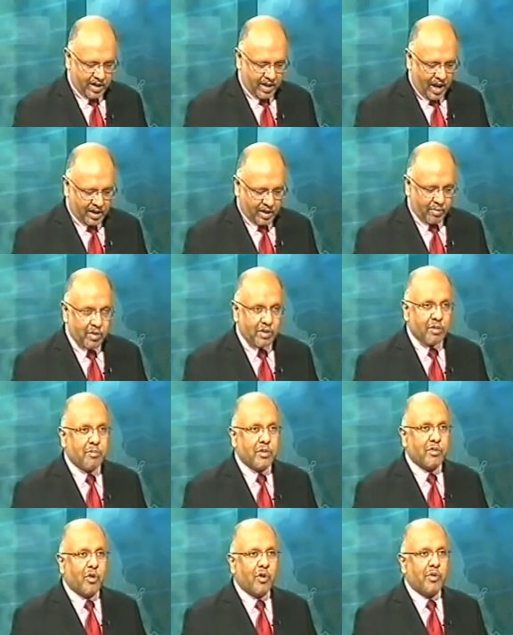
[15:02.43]
activism
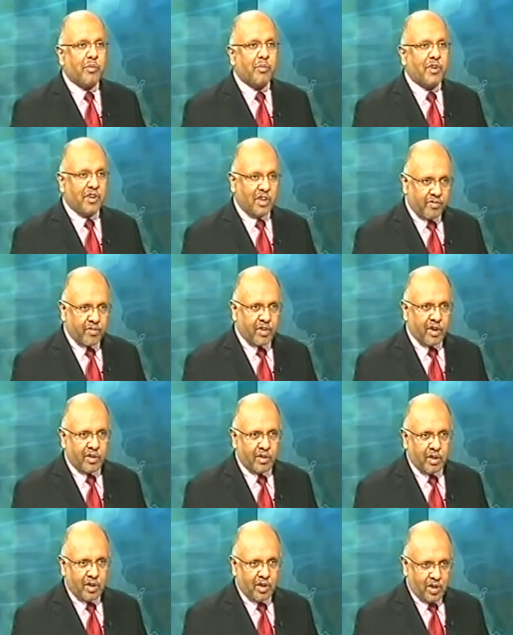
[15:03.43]
is going to be different
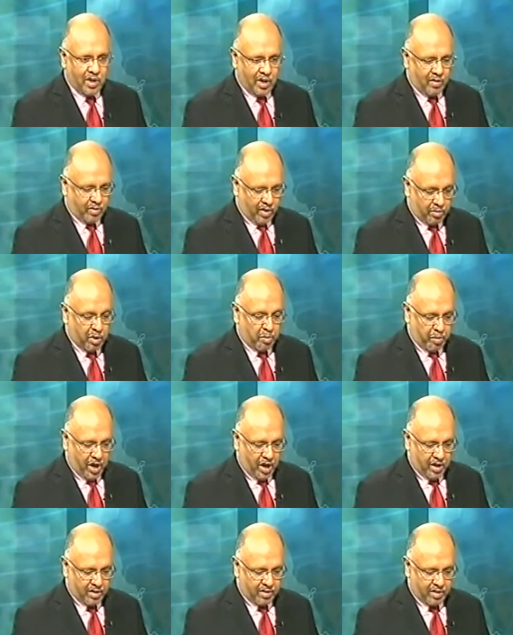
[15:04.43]
from the
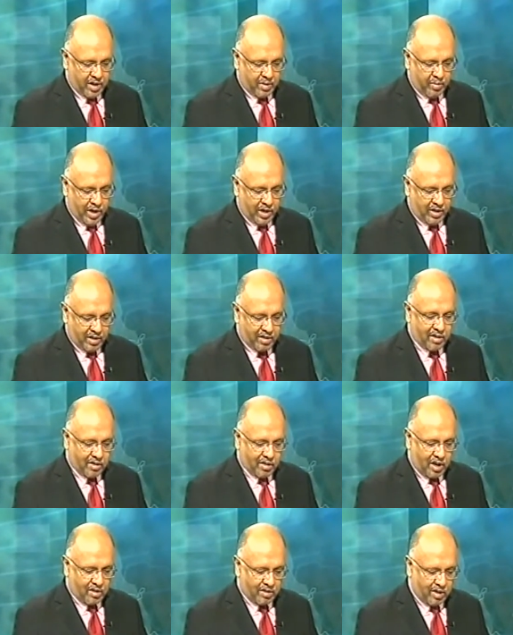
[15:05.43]
past, and we'll just
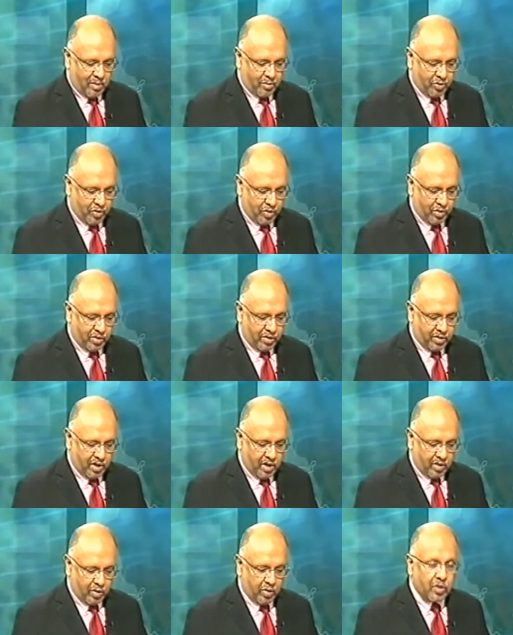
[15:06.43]
discuss some of
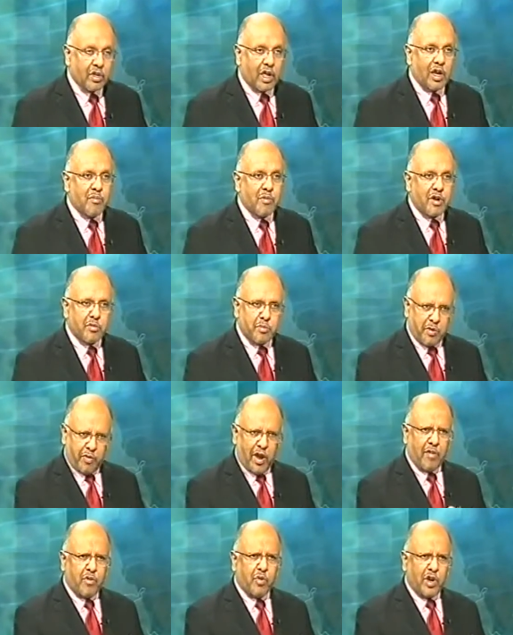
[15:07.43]
those elements. But we
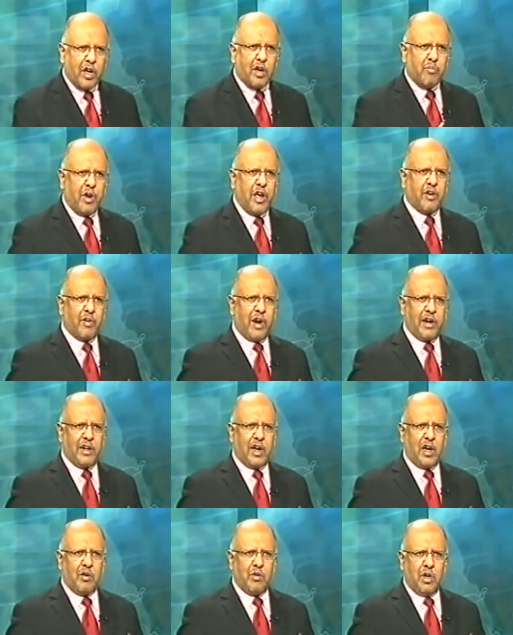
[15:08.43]
have to take a break right
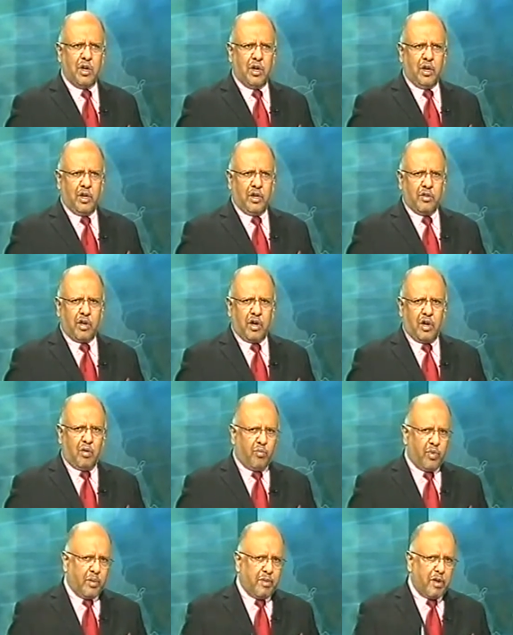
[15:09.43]
now.
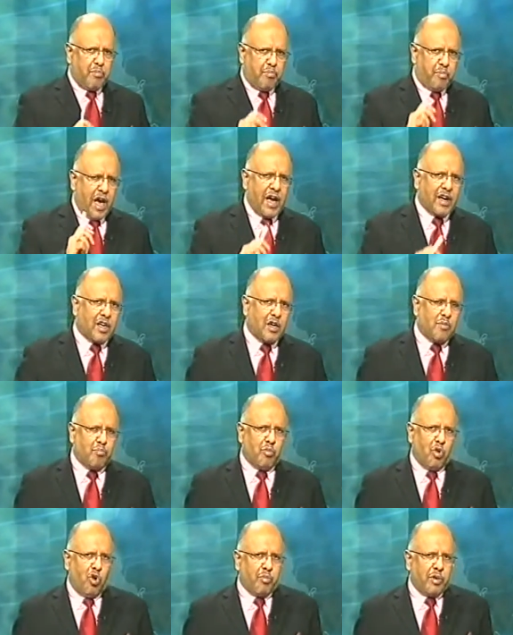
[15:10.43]
We'll be back in a
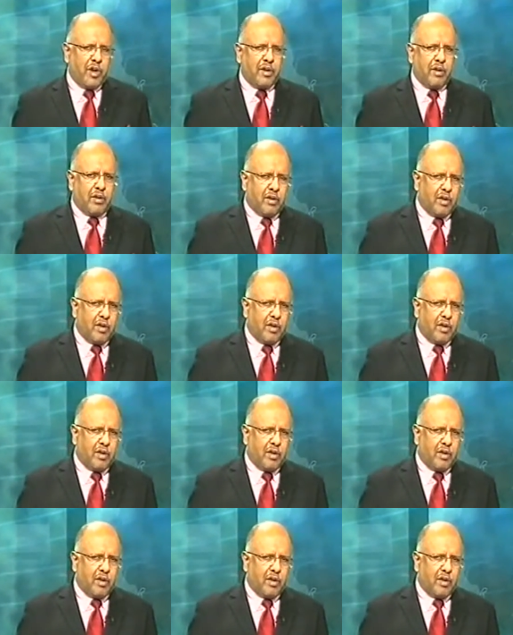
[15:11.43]
moment.